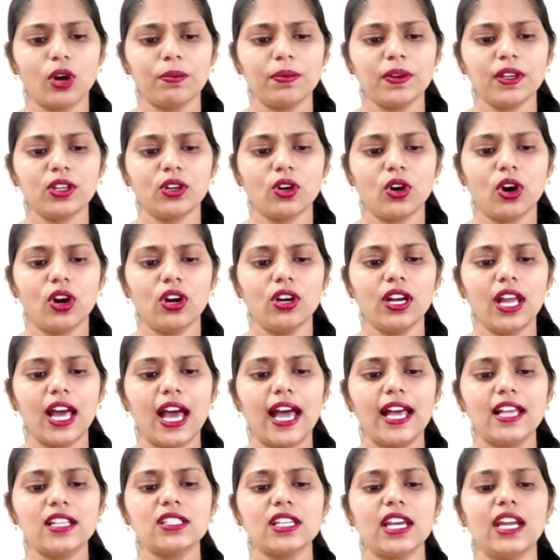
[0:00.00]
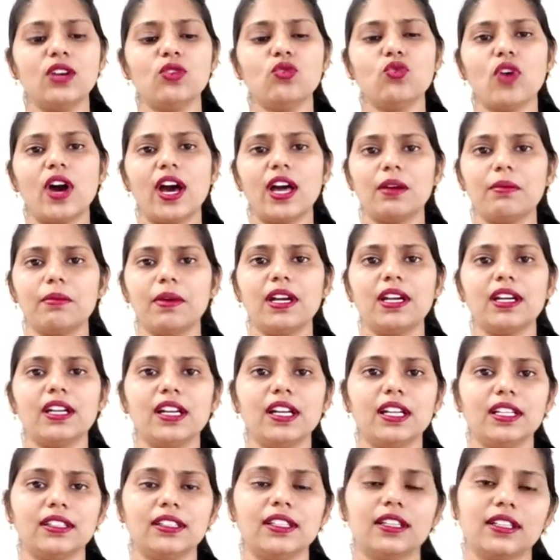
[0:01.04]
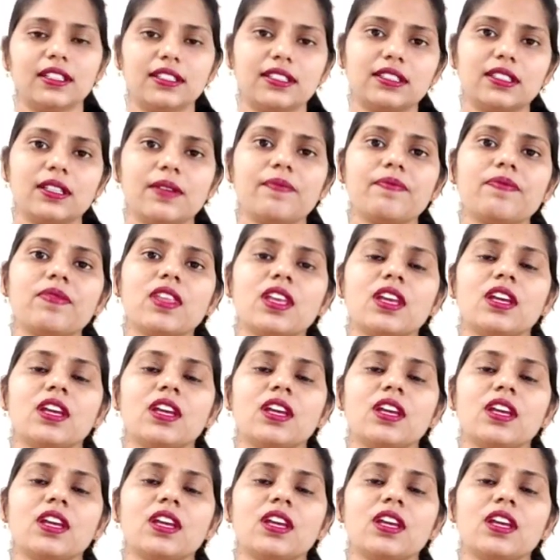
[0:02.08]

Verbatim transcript: topic called as environmental ethics.